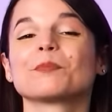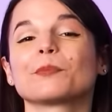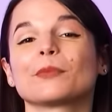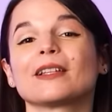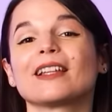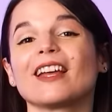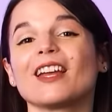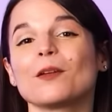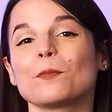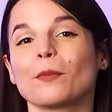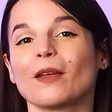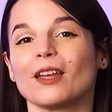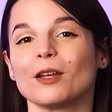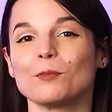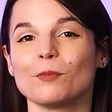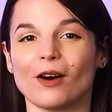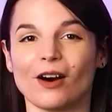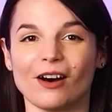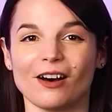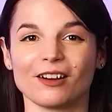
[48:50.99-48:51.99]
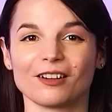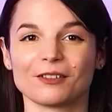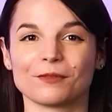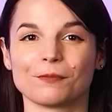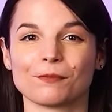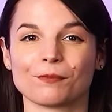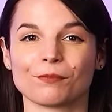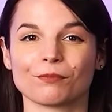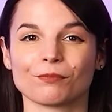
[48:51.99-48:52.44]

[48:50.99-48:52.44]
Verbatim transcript: Play ping pong.